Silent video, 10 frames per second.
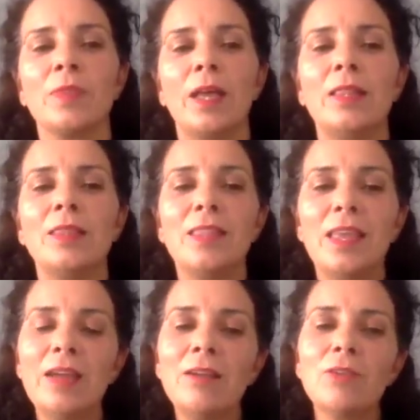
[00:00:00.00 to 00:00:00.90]
And
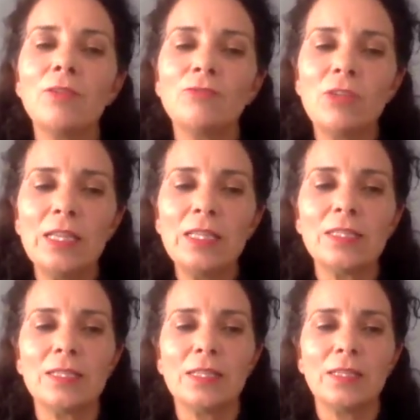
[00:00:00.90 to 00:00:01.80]
their
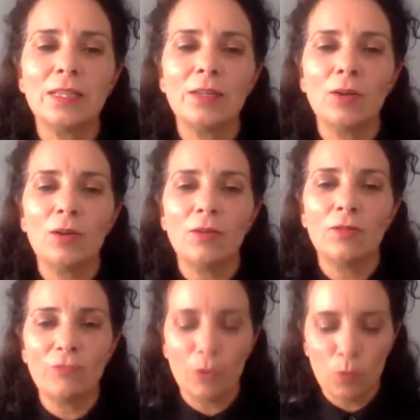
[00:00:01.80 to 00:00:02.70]
reasoning
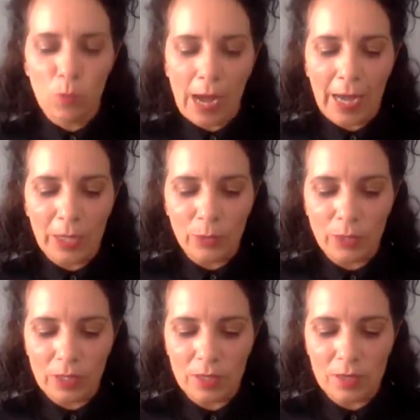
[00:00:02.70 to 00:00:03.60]
for why we
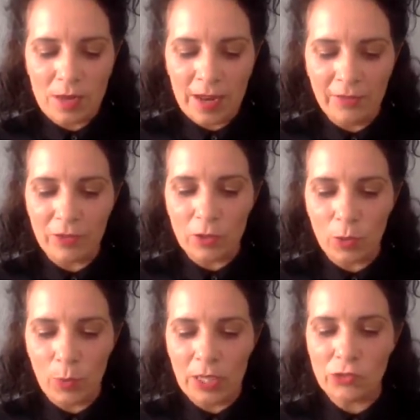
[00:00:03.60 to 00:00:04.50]
can never
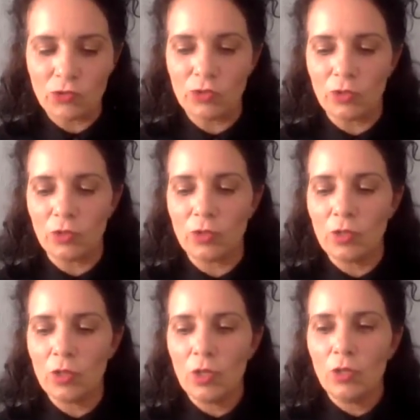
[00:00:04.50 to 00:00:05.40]
question
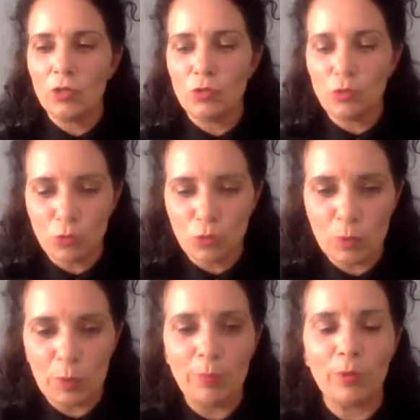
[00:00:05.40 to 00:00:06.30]
Jewish
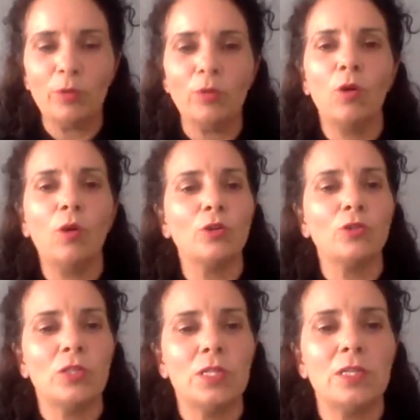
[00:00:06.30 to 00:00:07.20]
people or
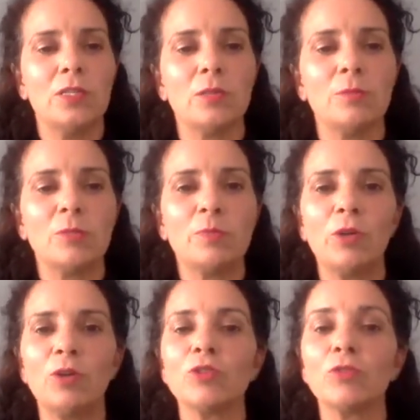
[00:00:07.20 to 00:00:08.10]
Judaism is
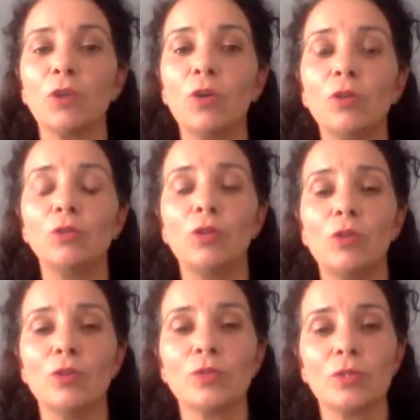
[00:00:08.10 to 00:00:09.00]
because of the
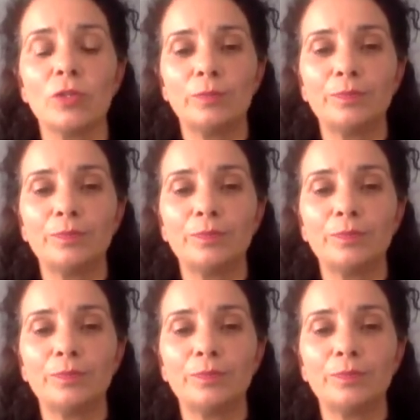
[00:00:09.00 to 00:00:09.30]
Holocaust.